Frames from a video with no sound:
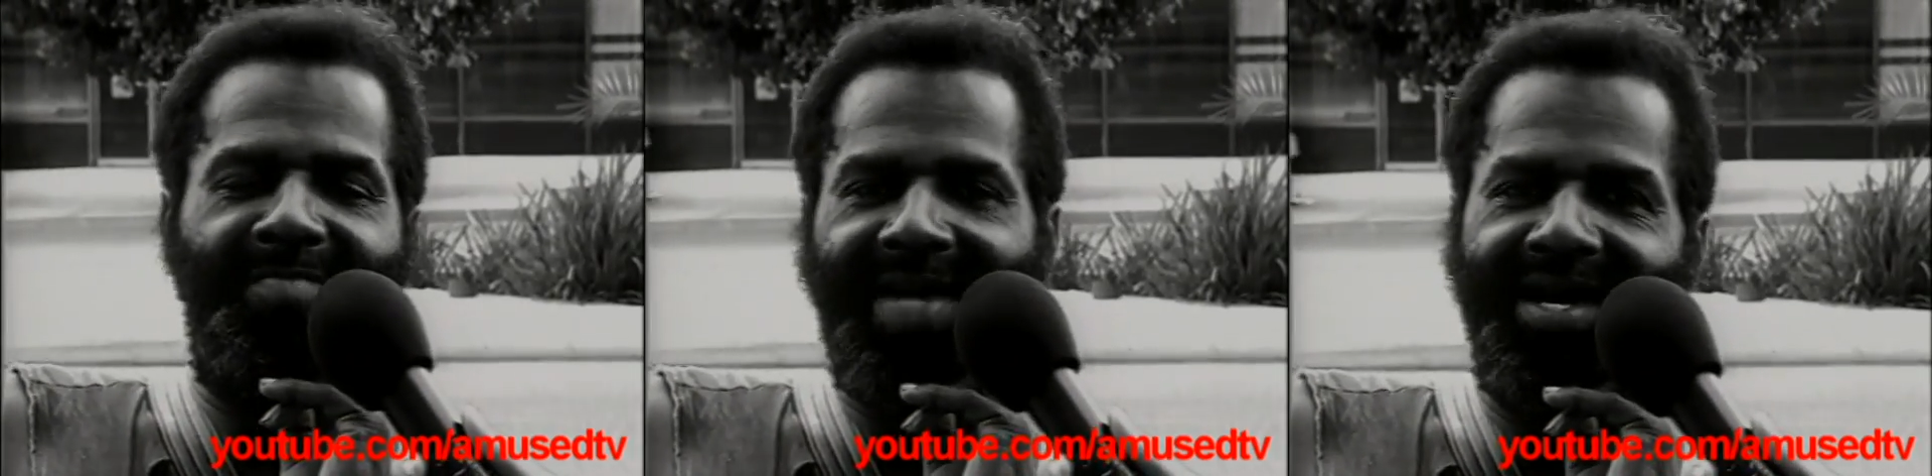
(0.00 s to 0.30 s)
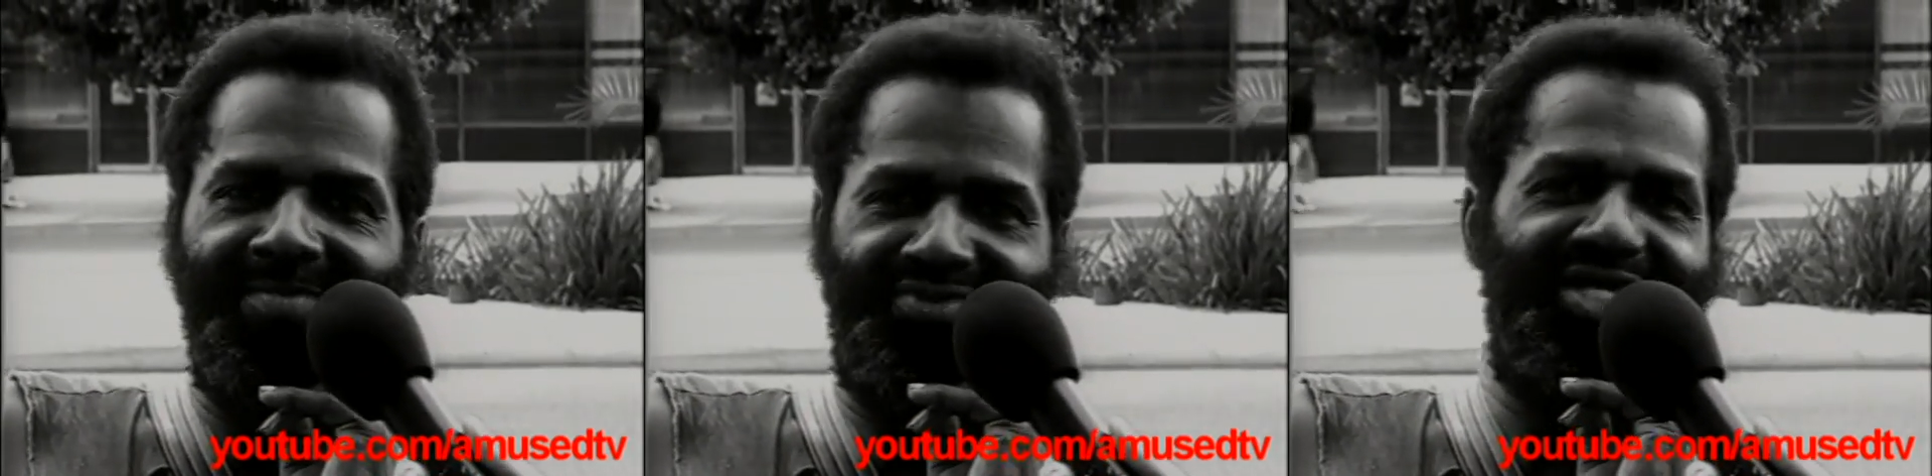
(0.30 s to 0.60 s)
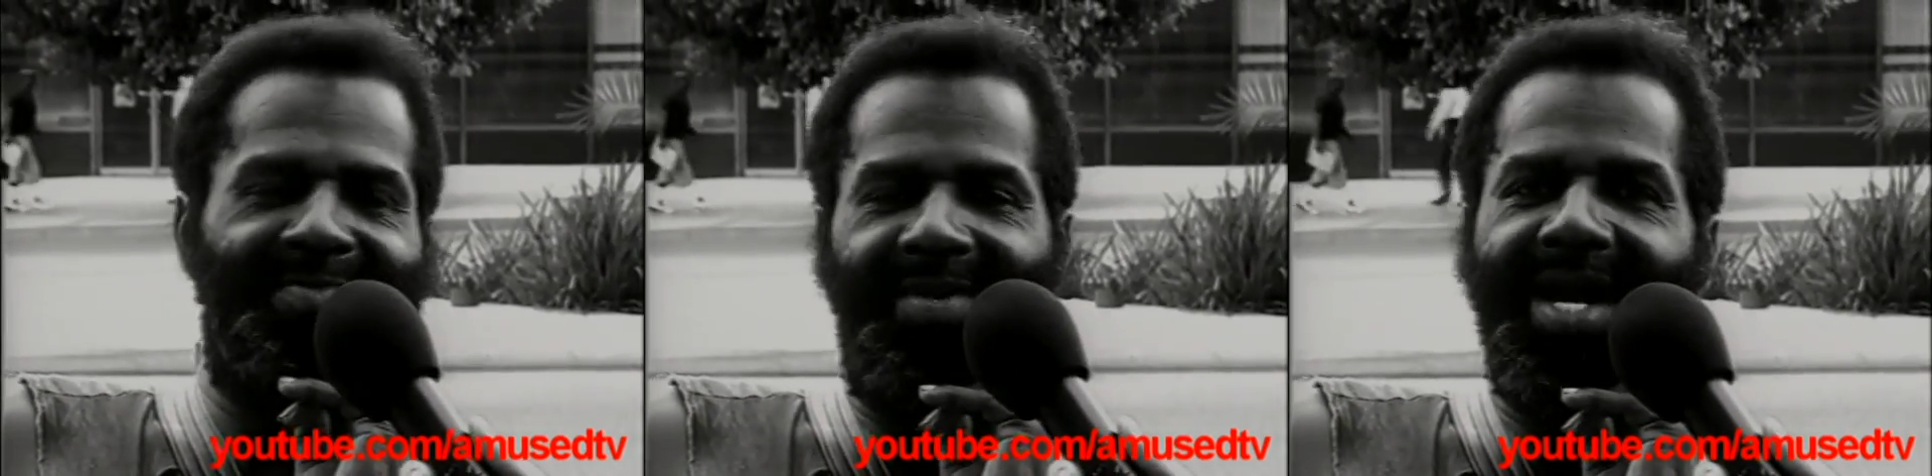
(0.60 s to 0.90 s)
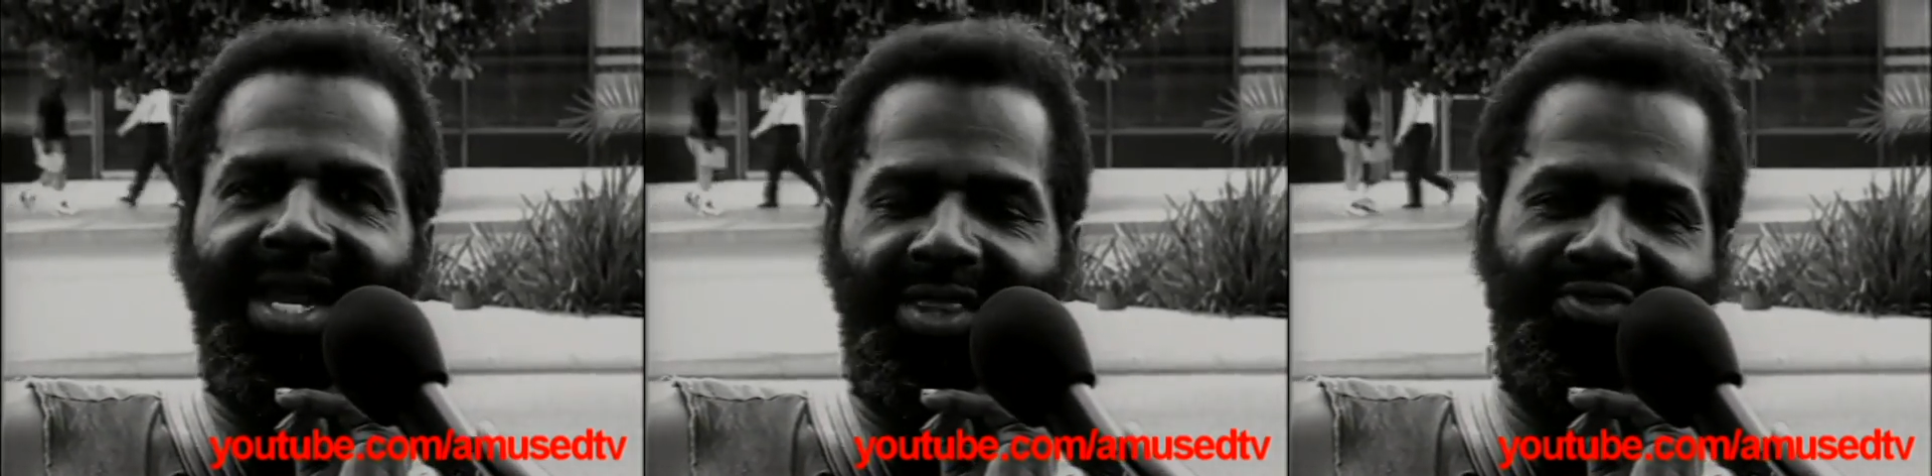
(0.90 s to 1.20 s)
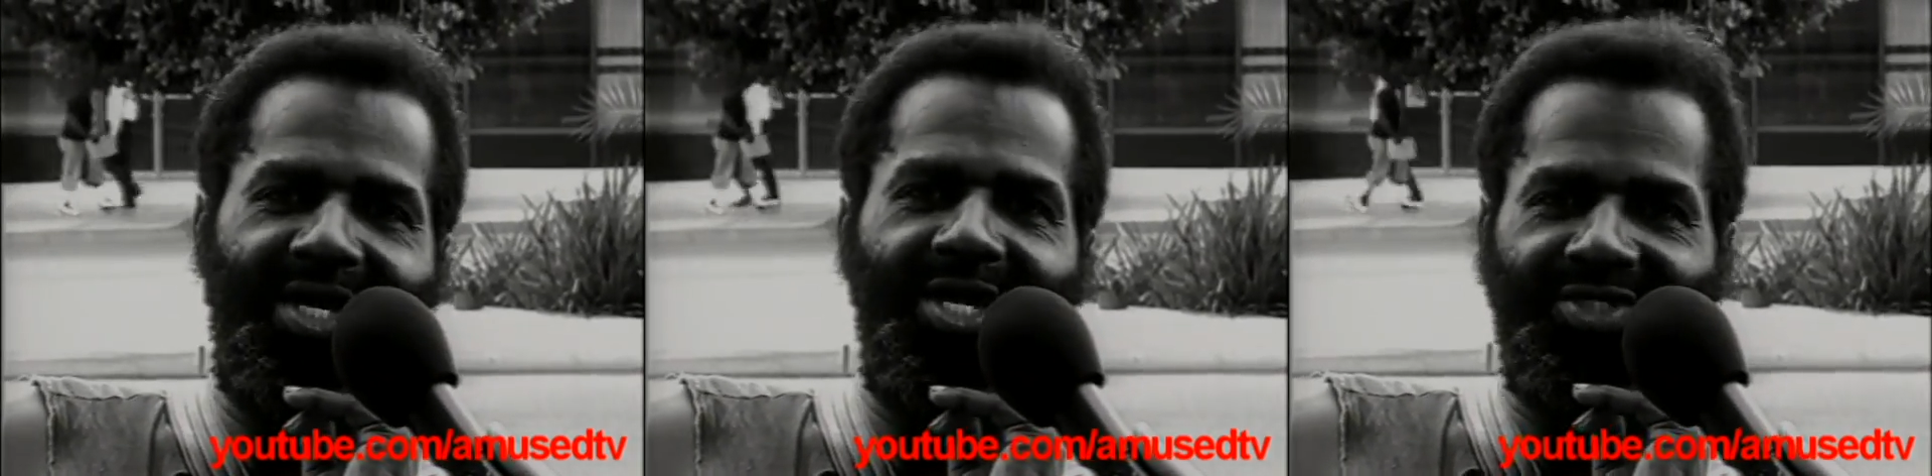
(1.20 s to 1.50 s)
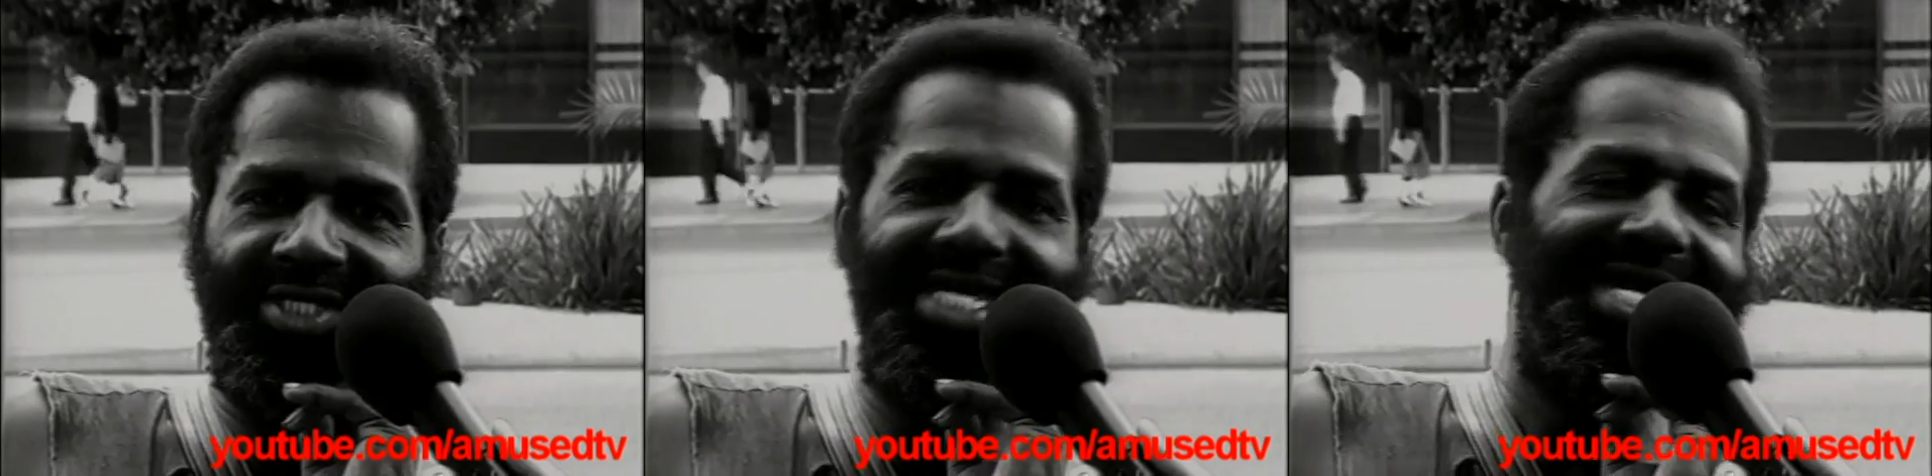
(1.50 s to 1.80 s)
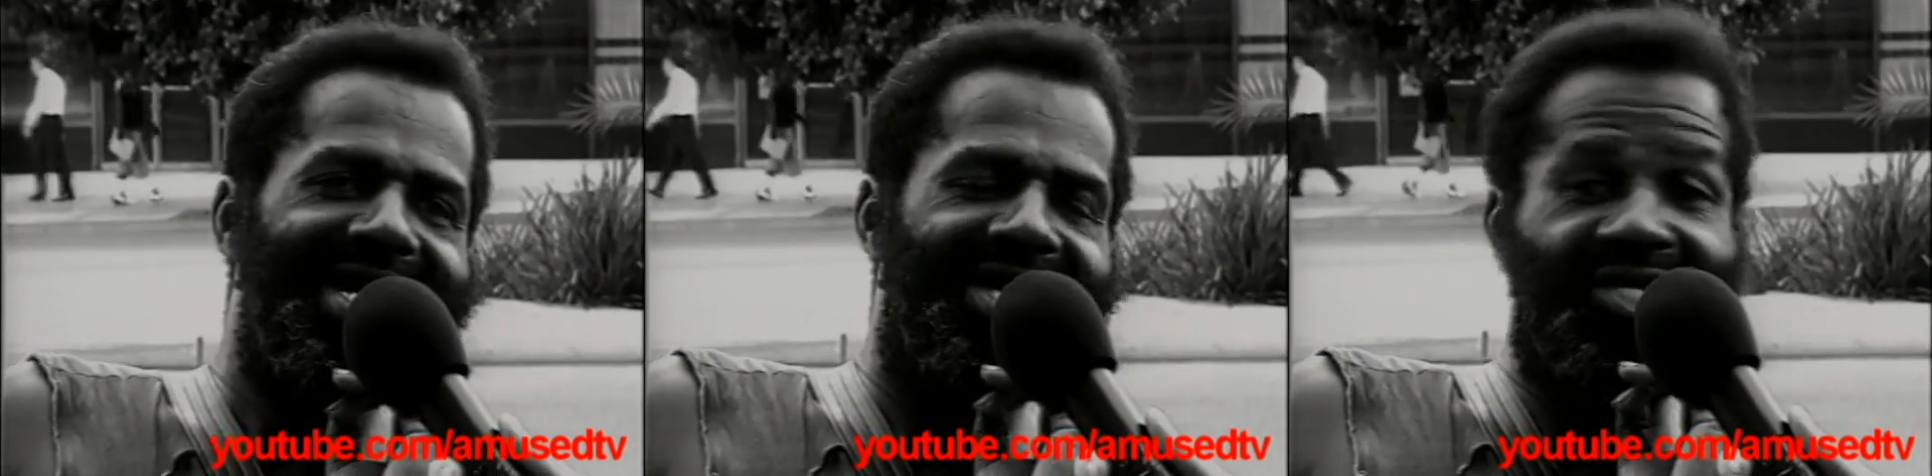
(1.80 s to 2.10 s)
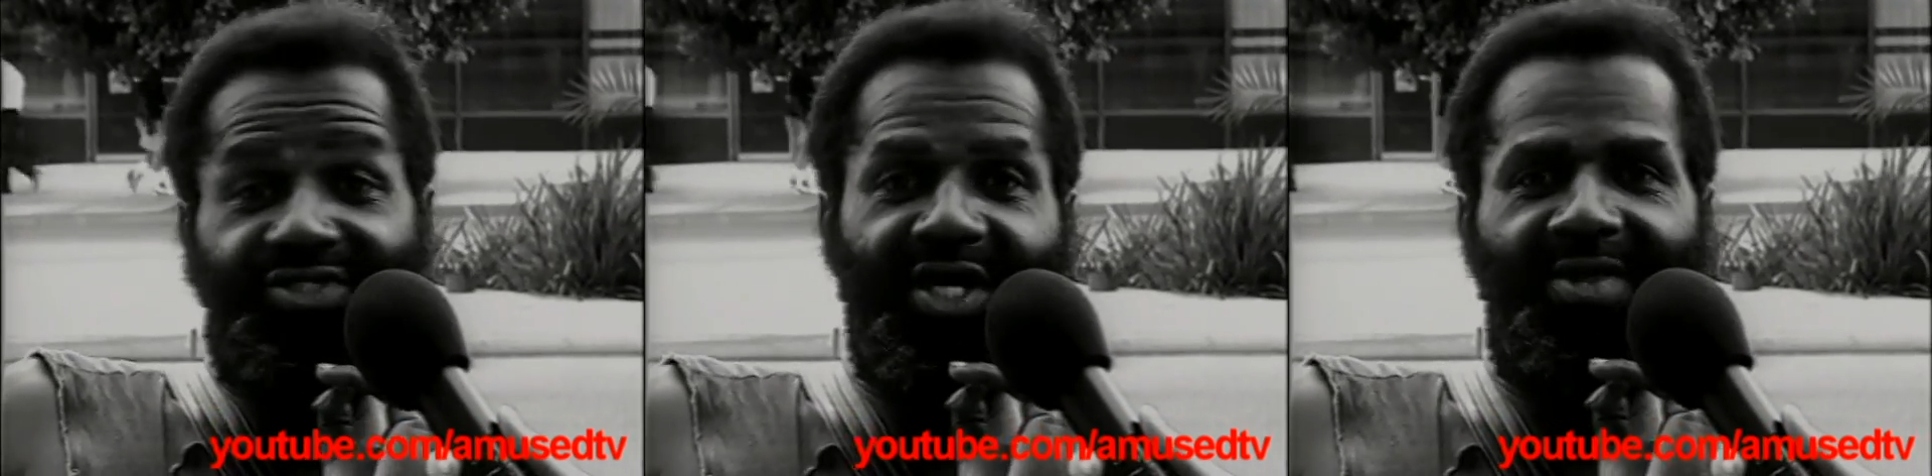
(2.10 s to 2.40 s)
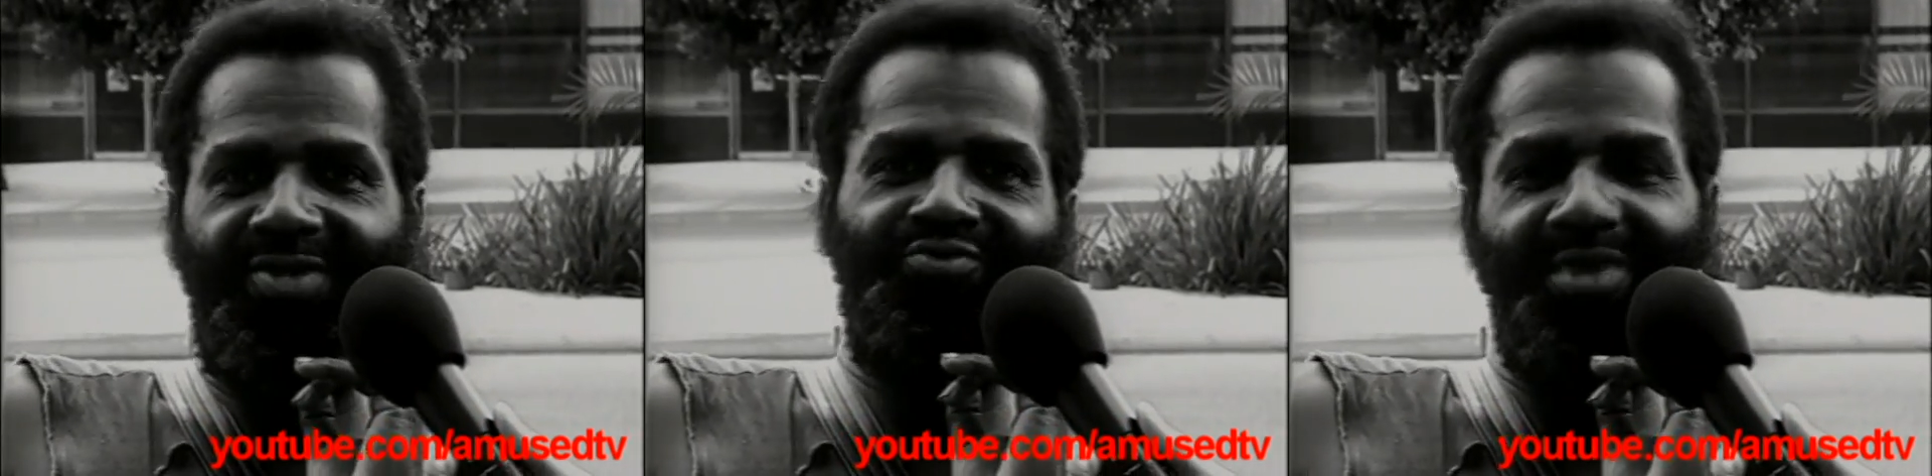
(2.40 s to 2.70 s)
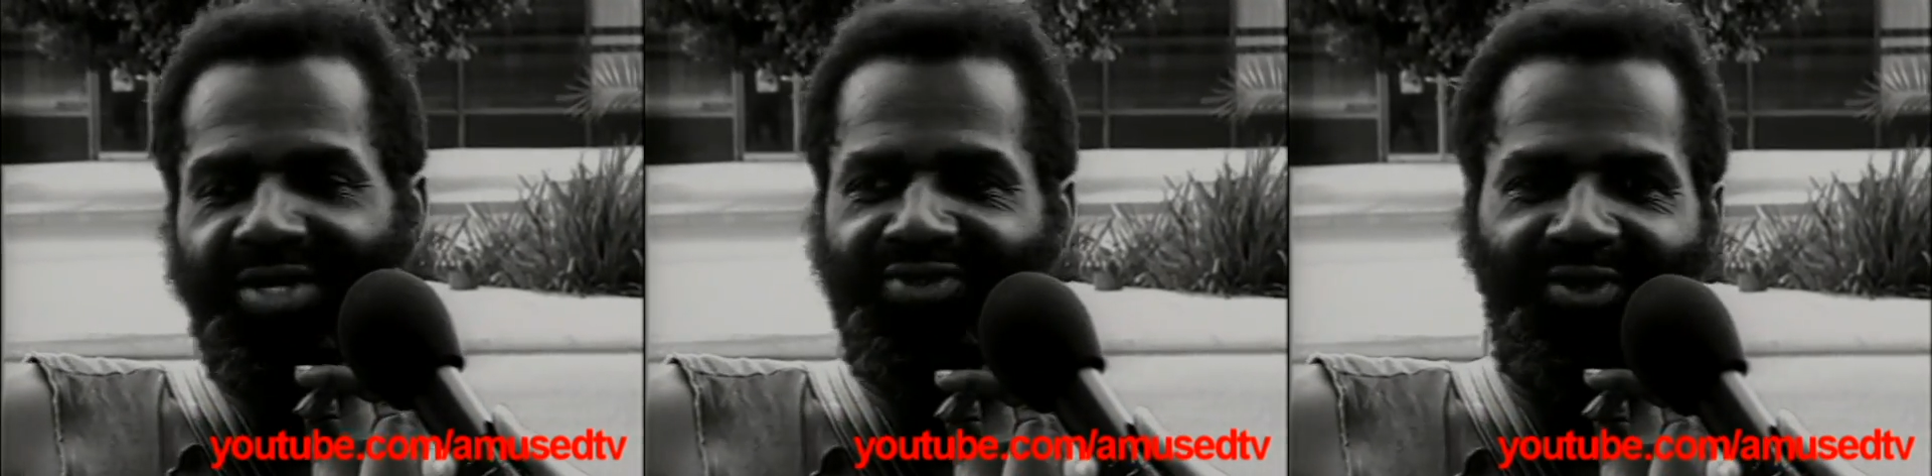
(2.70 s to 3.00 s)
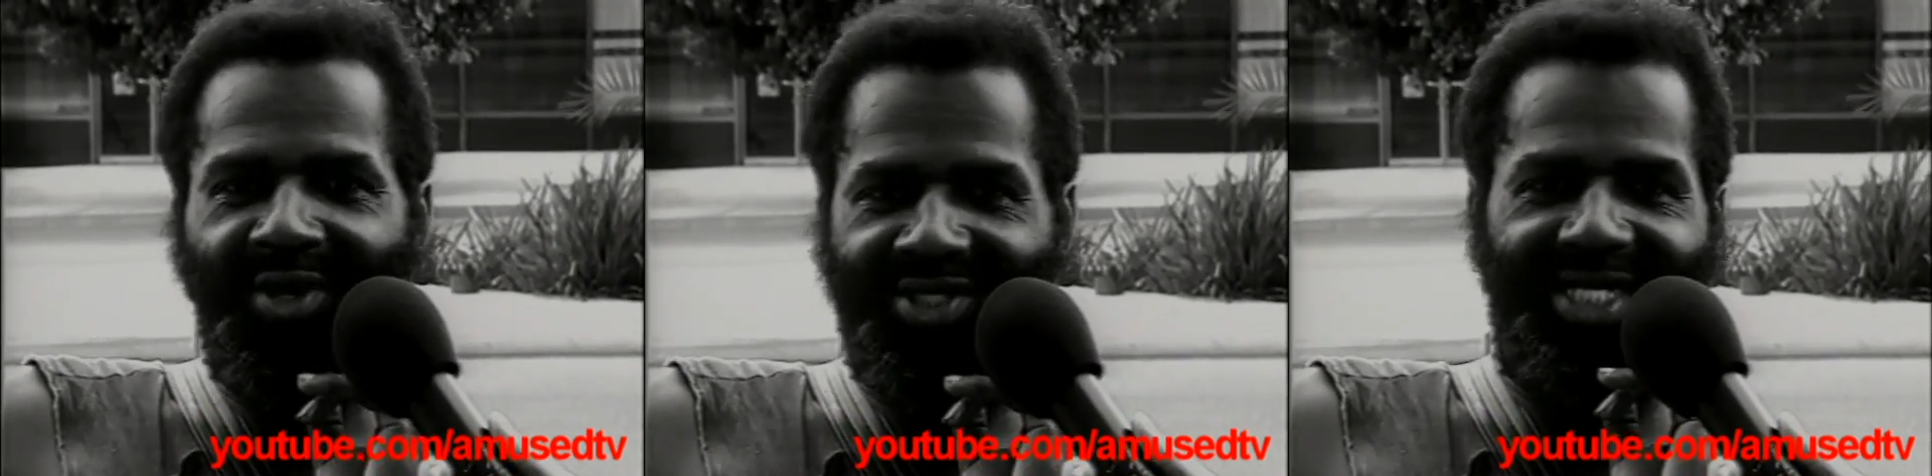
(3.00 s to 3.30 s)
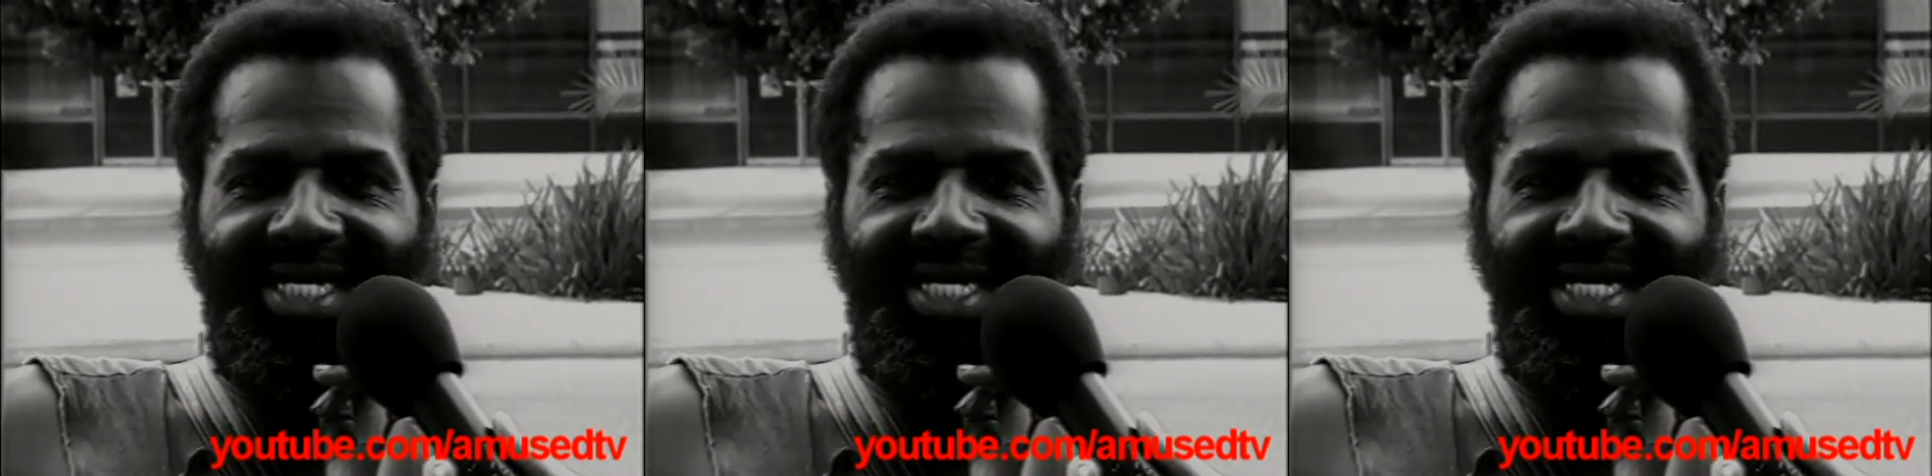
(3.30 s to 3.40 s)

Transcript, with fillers: I love to sleep a lot and things and, and just tell the sweetest stories.